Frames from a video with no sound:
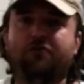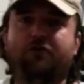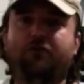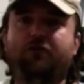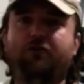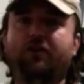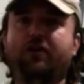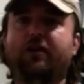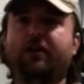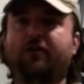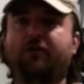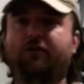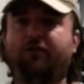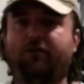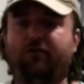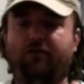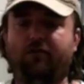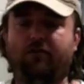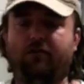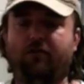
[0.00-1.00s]

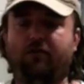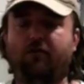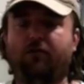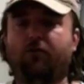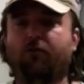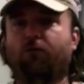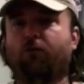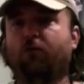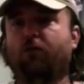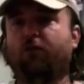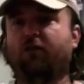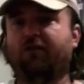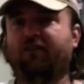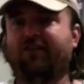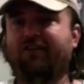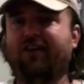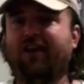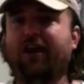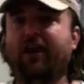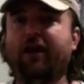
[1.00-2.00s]
6, the roll is
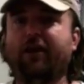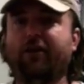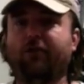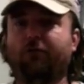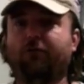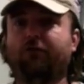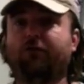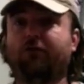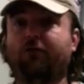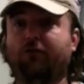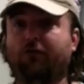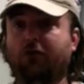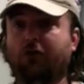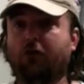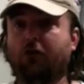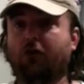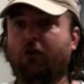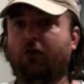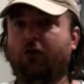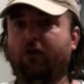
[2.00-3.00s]
tied or
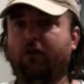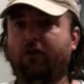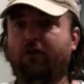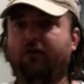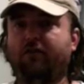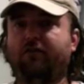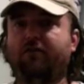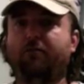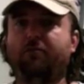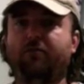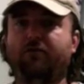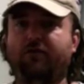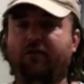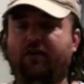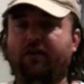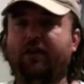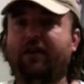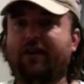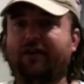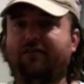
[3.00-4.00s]
slurred to
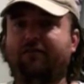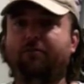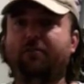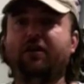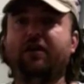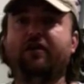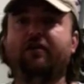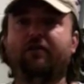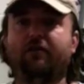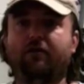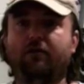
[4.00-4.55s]
the next beat.